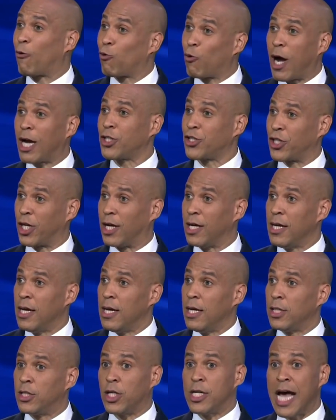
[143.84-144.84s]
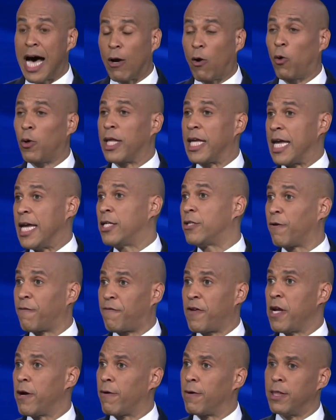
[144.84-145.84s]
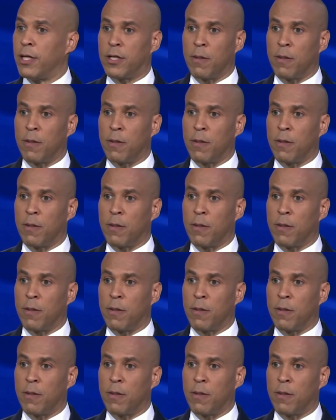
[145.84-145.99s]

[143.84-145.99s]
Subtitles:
allow Russia to not only interfere